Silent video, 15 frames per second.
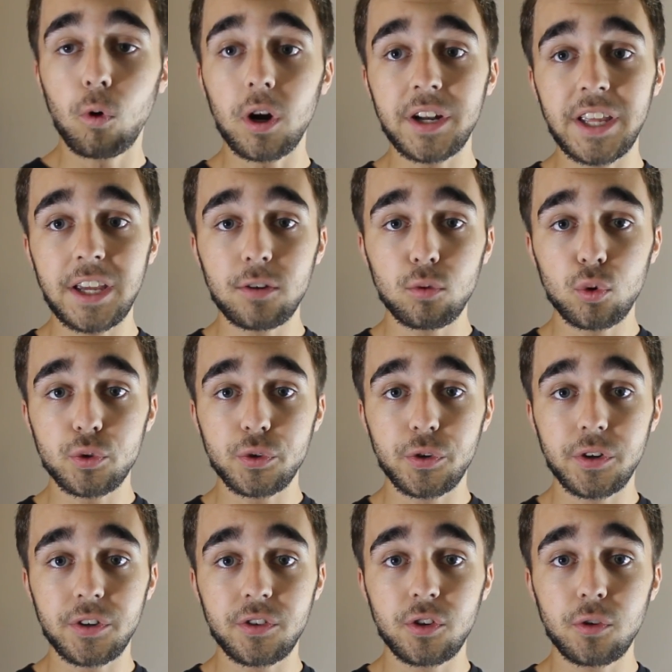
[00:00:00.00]
One equal
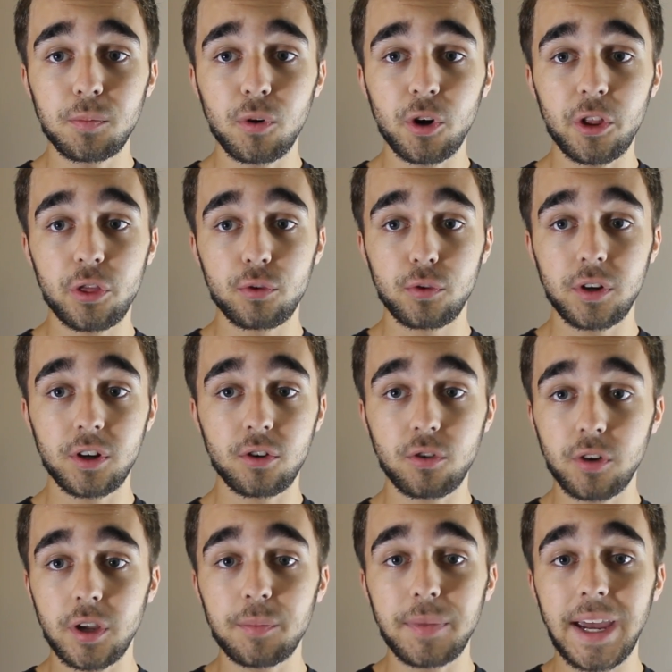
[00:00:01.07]
to a 2.3
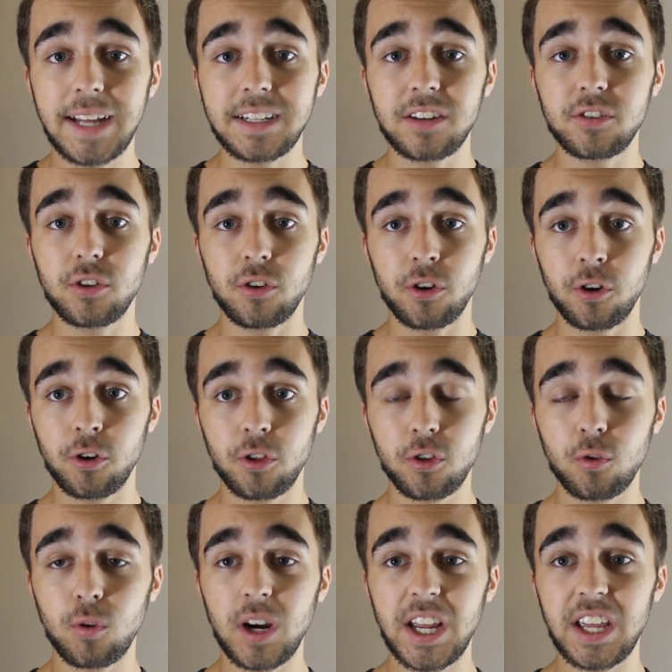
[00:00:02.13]
degree magnitude
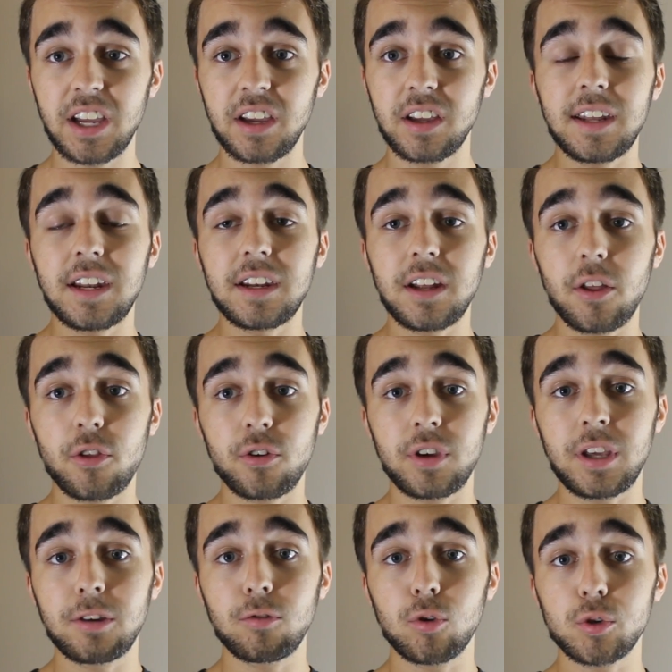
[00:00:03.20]
earthquake, and another
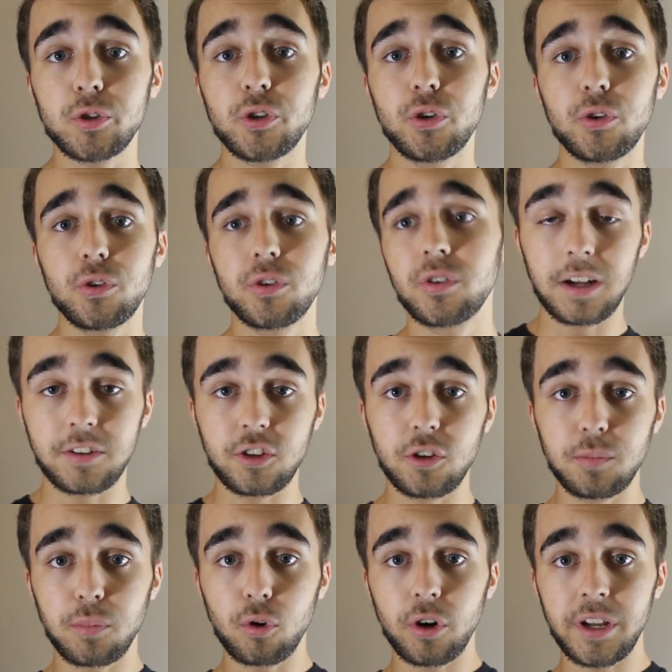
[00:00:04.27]
equal to a
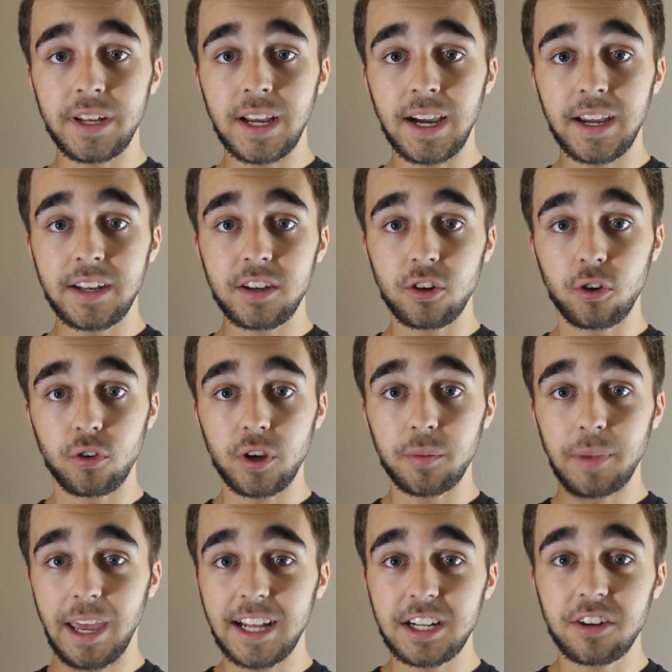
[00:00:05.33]
2.9 degree
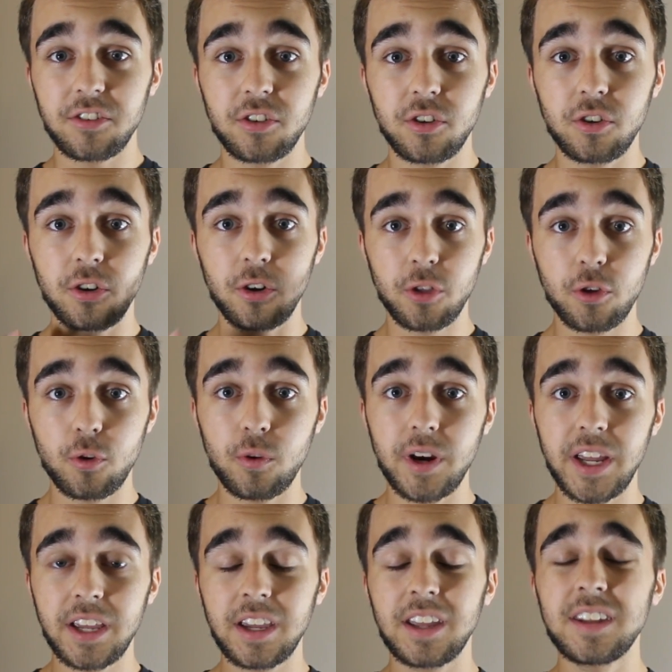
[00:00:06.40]
magnitude
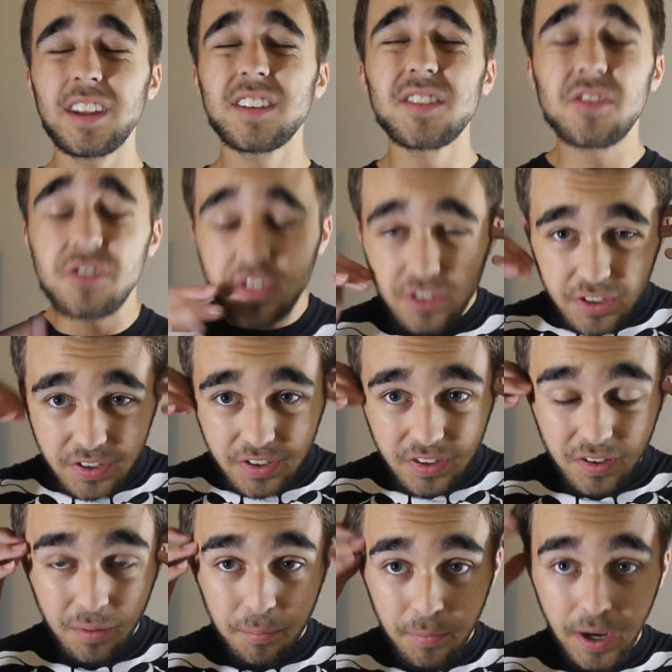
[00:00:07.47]
earthquake. And this is
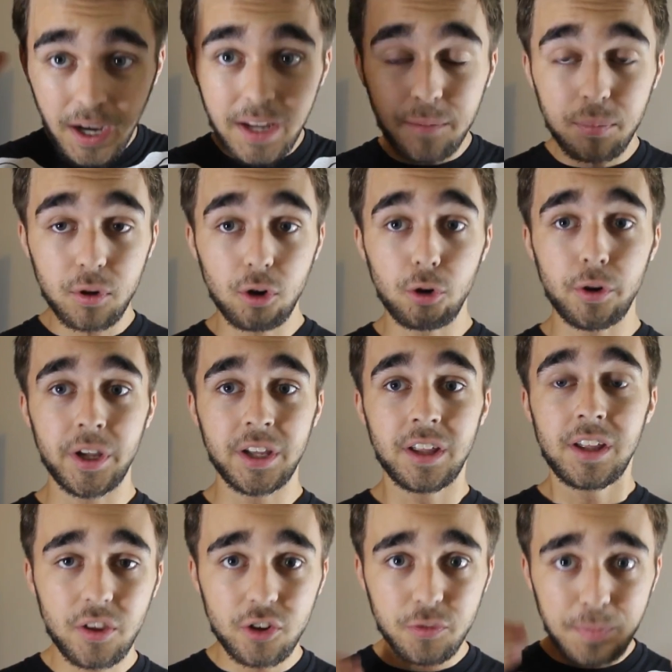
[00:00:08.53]
just mind-blowing.
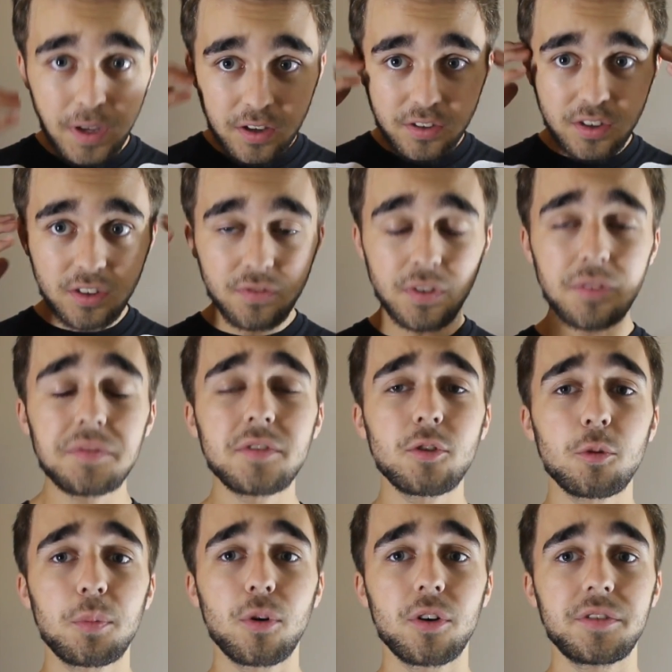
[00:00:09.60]
There's been at least 50
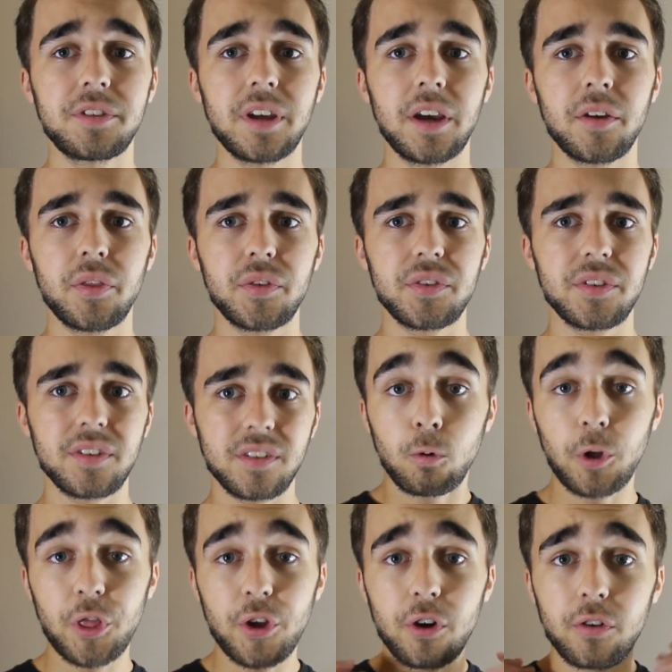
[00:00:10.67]
reported deaths,
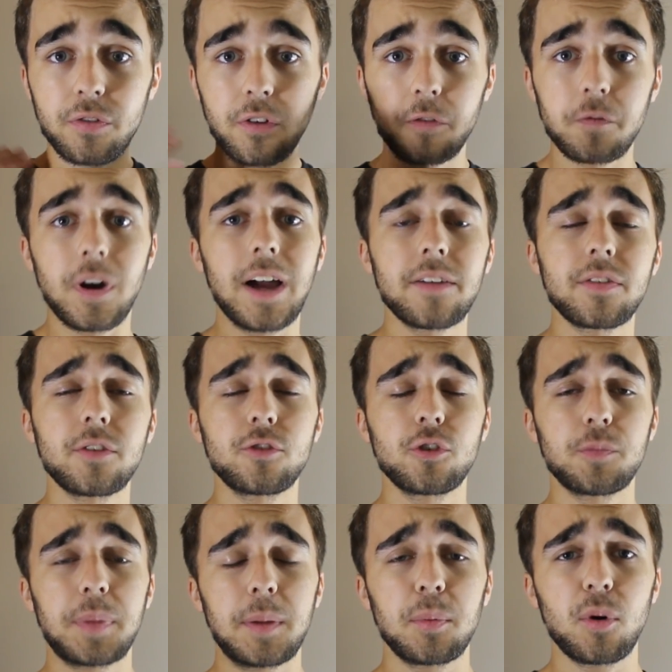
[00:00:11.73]
with over
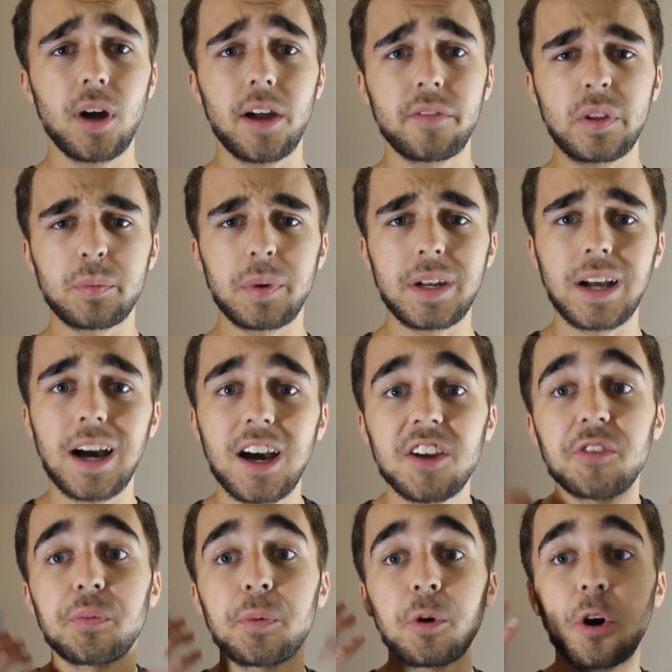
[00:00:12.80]
500 people having been
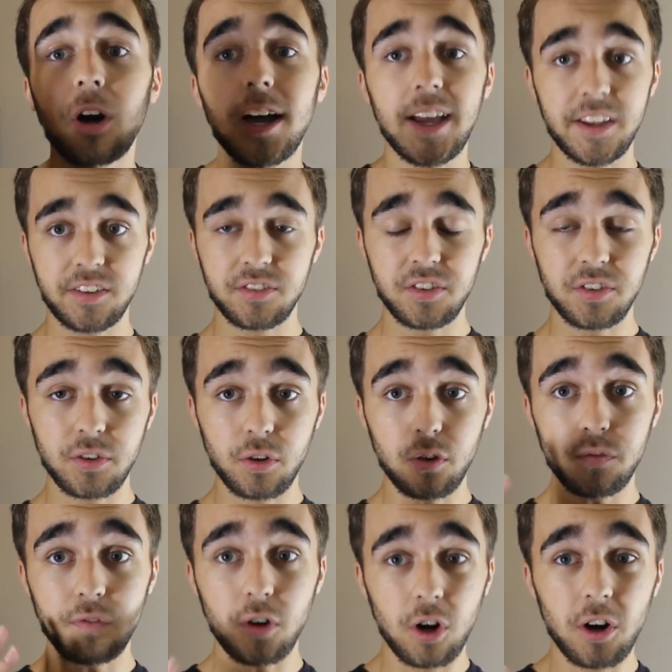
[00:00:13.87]
hospitalized
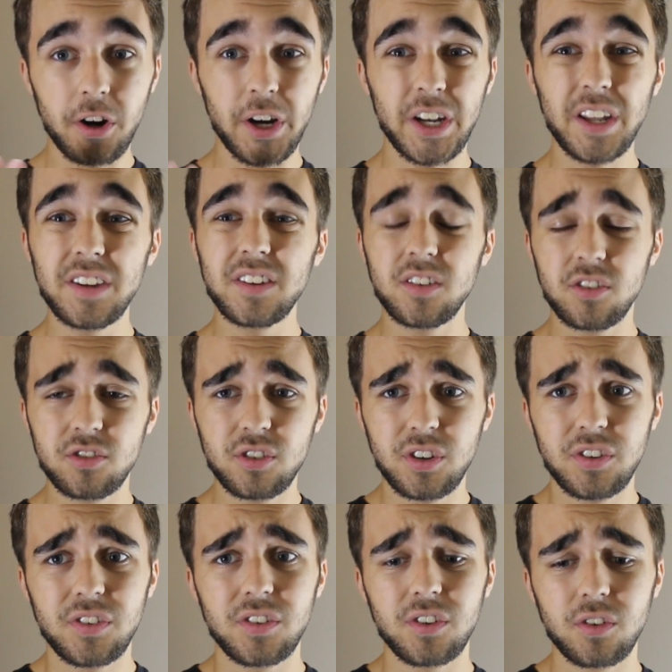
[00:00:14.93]
so far, and this is
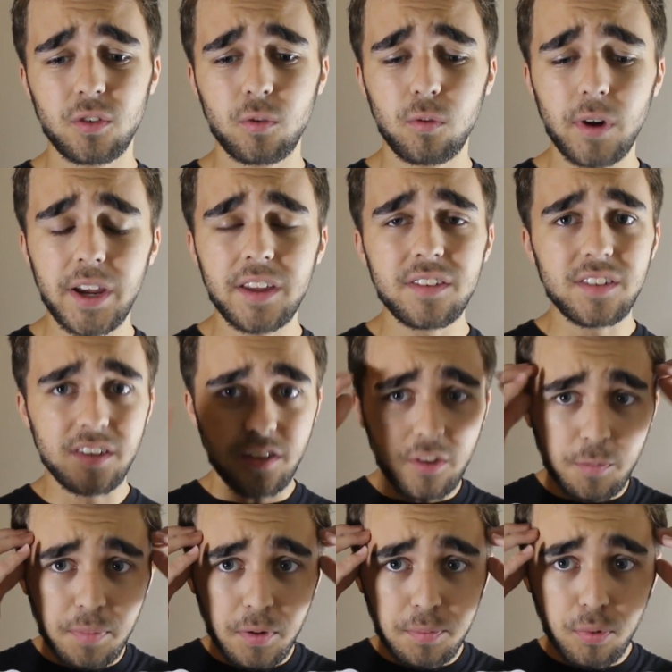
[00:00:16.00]
just crazy,
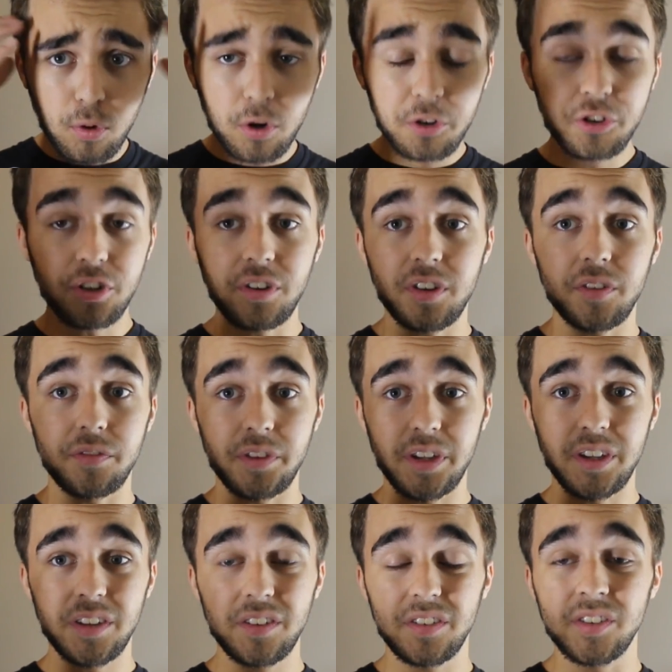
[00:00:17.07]
the proportions of
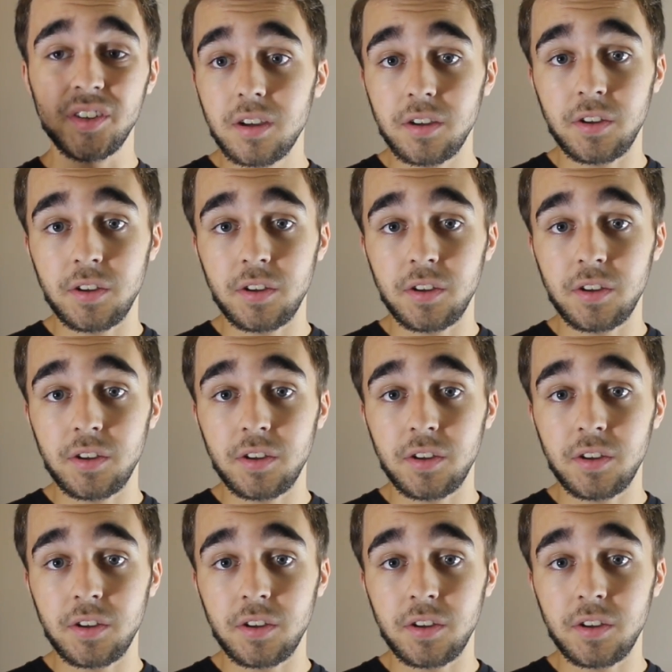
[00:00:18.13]
this.